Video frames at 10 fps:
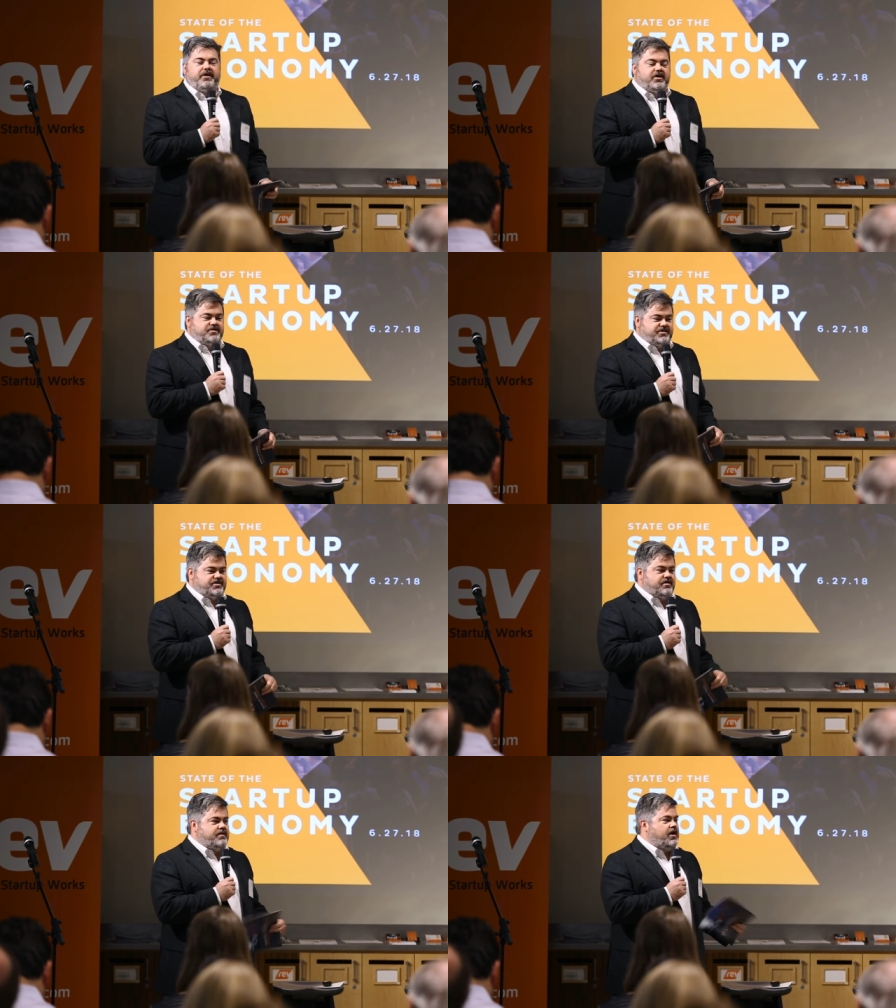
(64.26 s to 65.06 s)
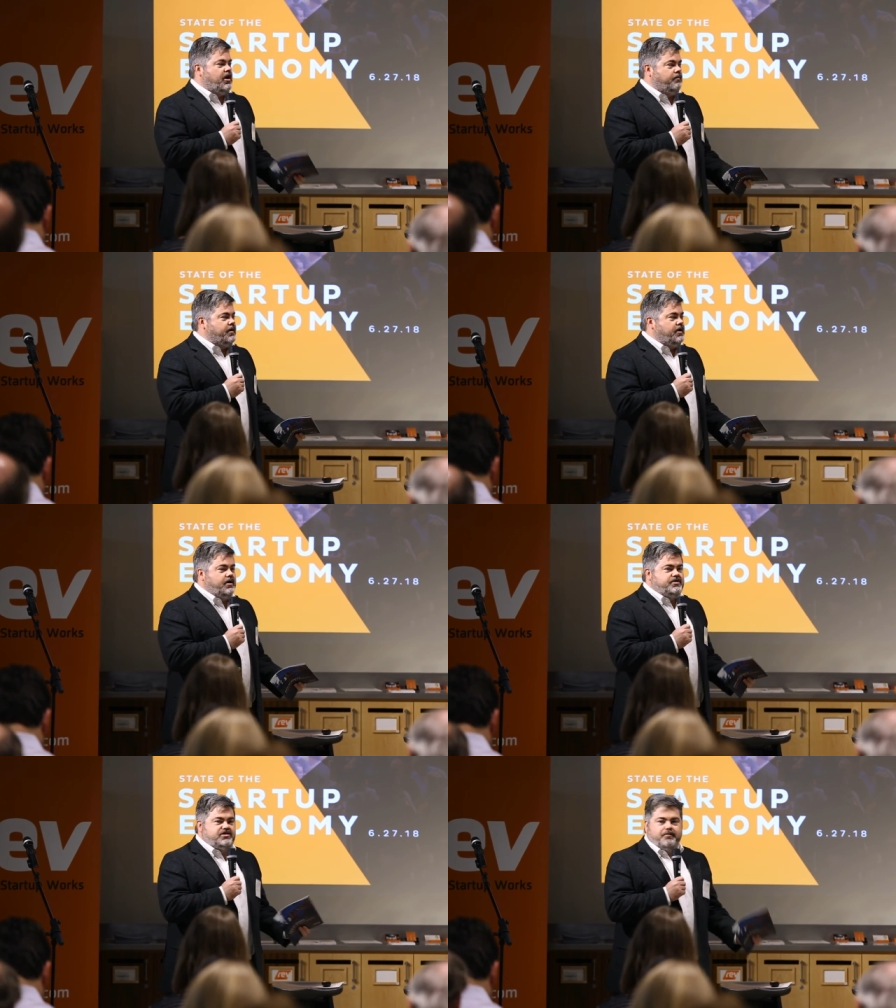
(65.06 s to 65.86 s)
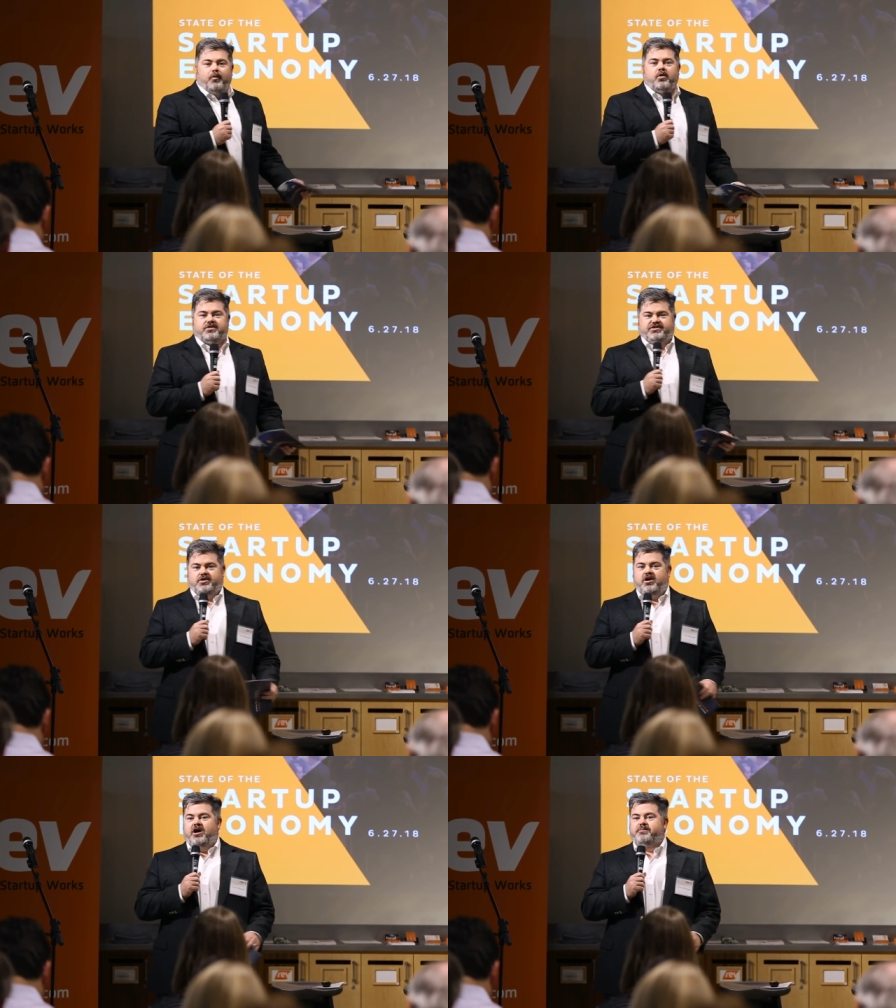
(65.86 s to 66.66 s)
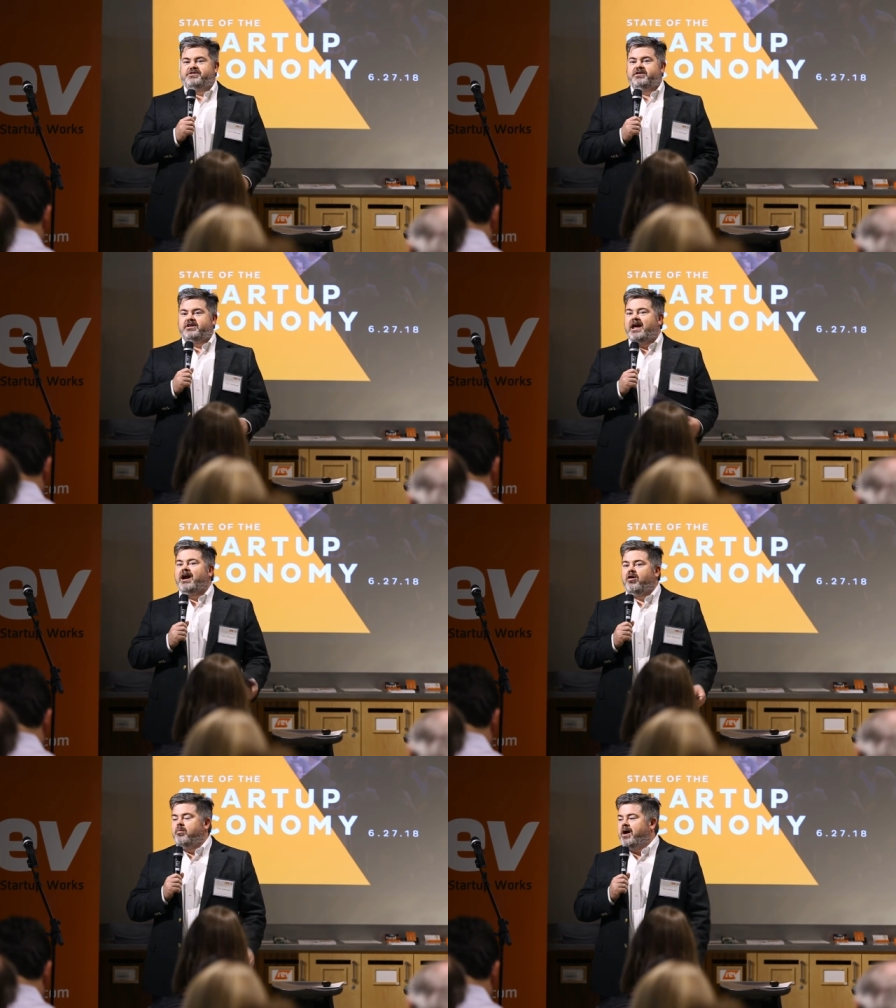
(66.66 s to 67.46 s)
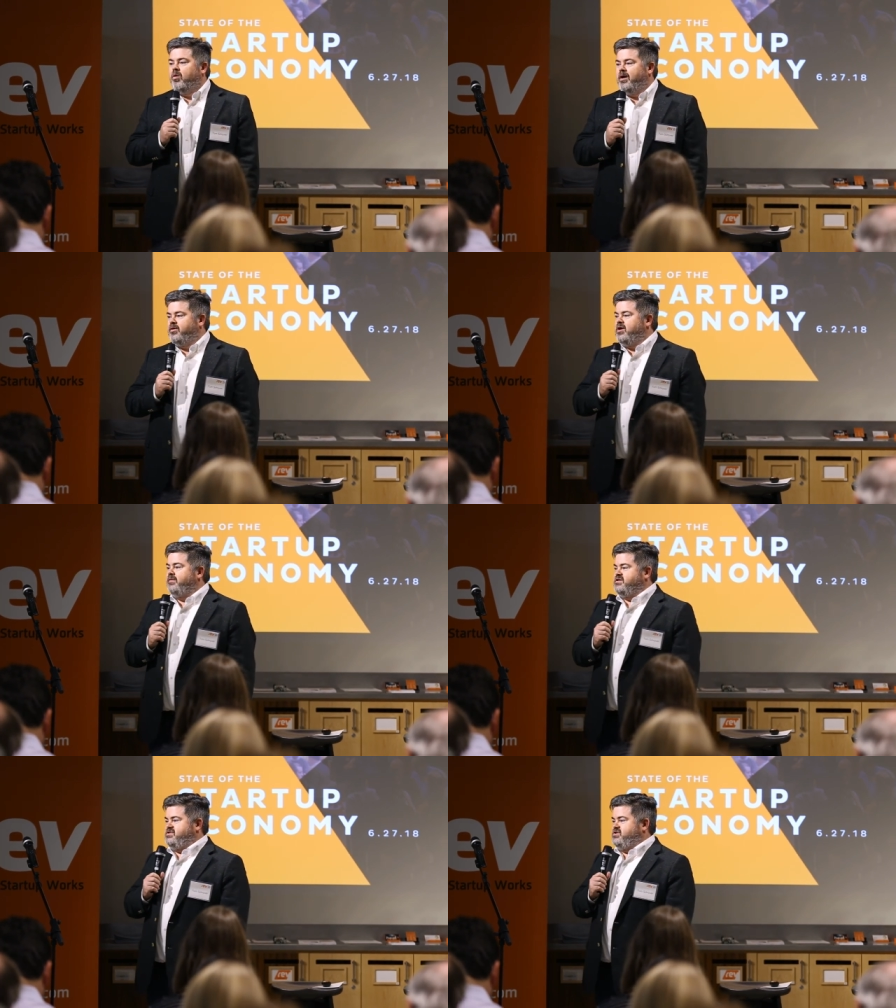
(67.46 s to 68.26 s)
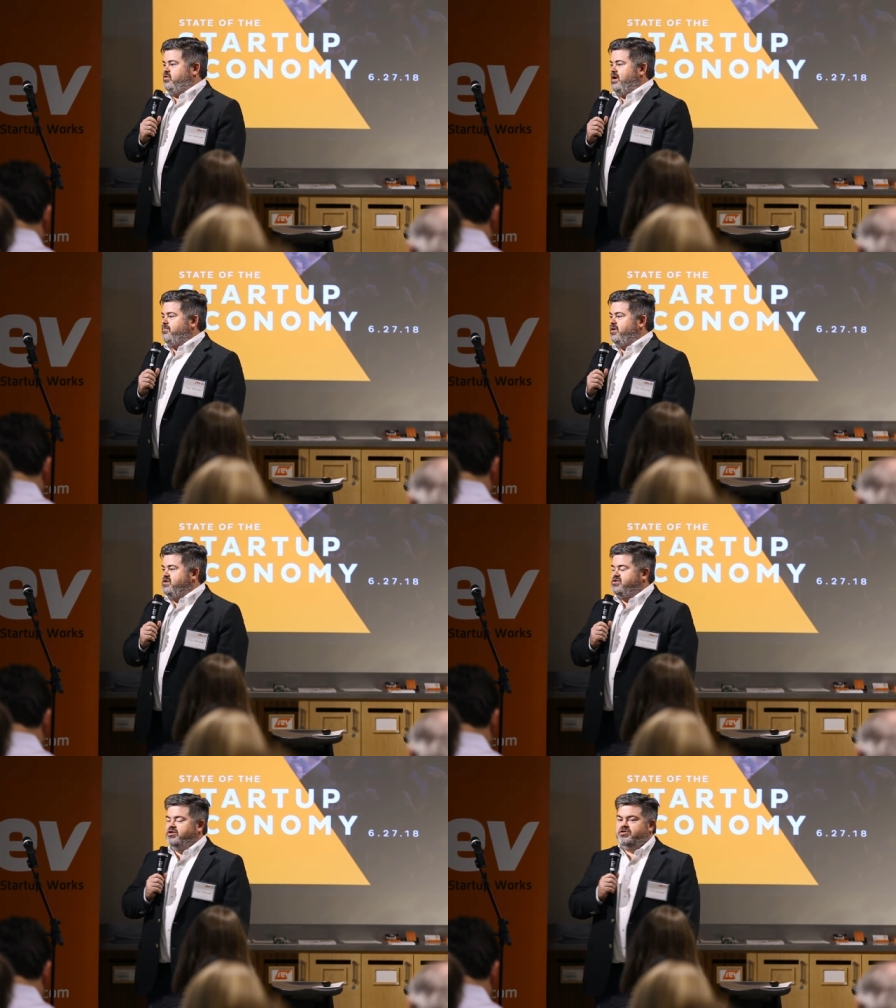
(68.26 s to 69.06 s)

ecosystem, that help support startups and care about whether or not this is a great place to